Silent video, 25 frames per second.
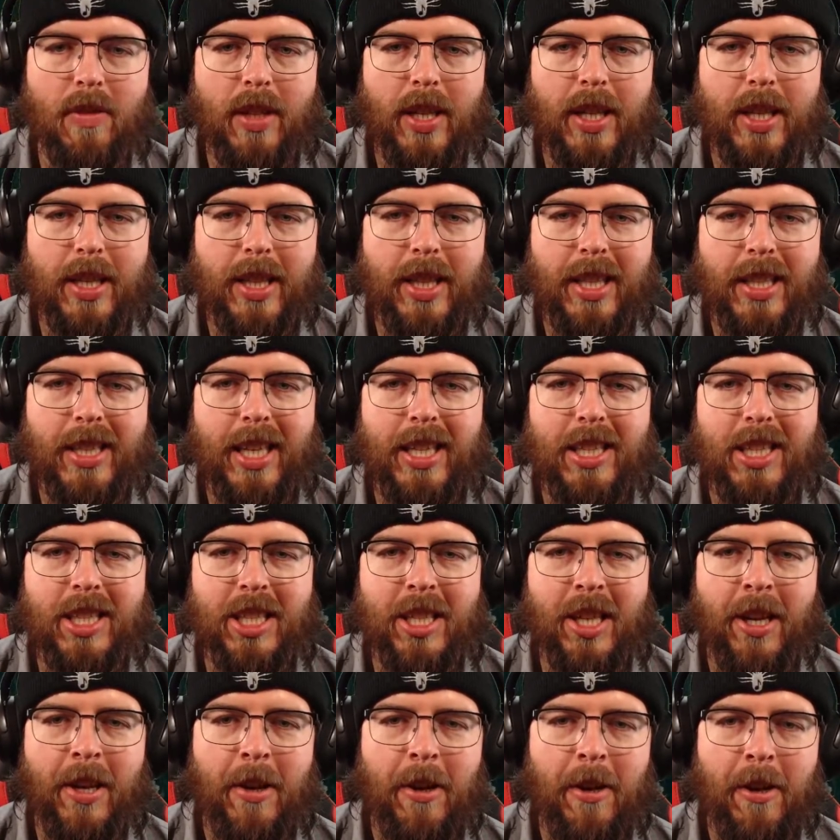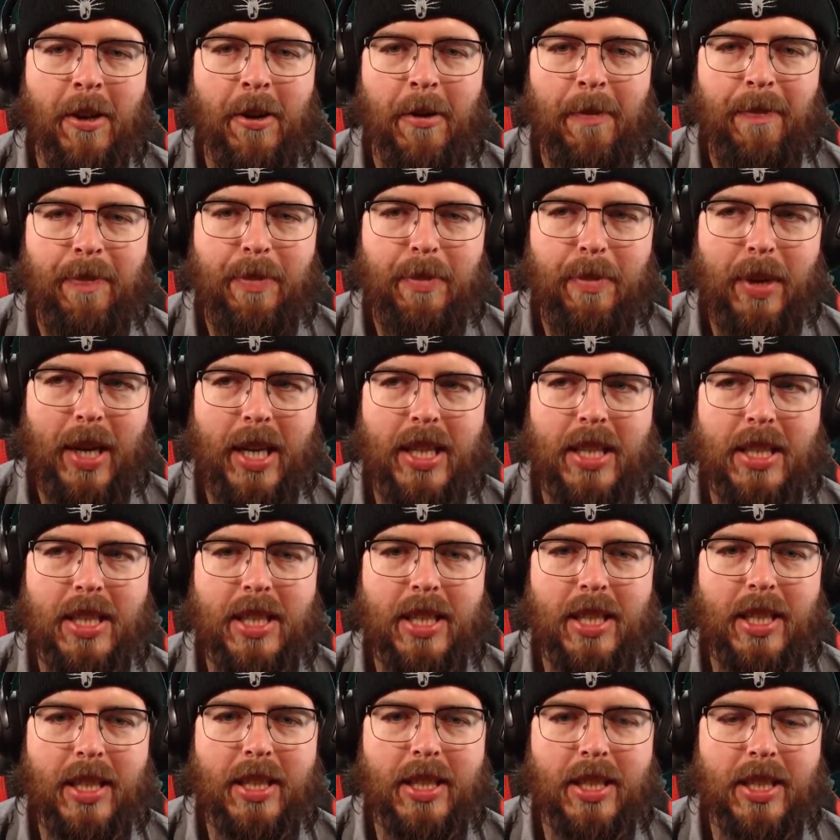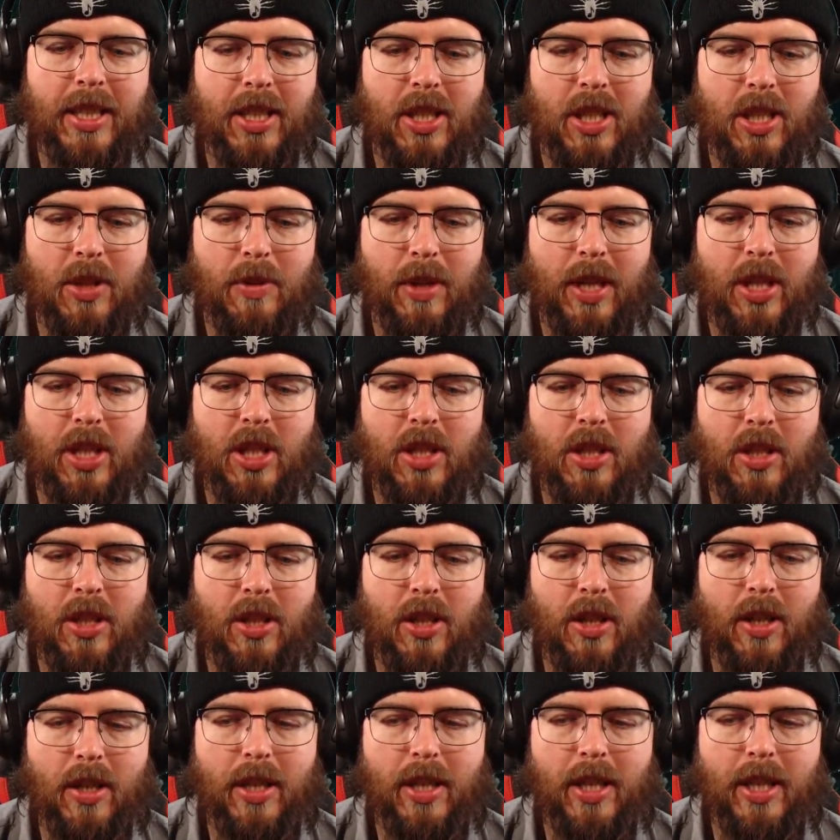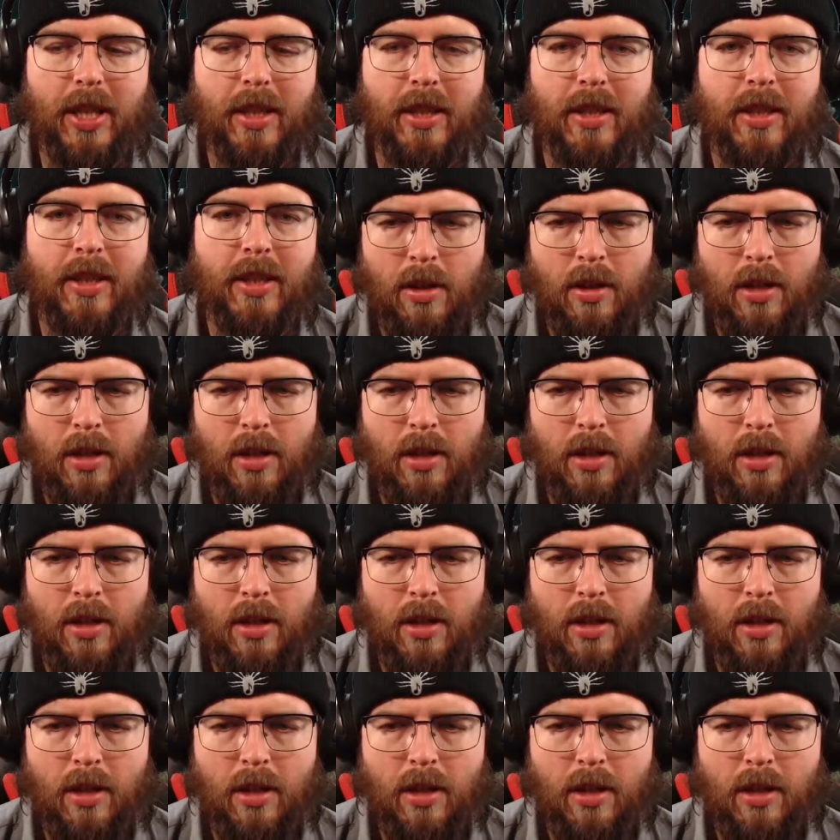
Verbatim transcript: Like that that's basically the situation you got there.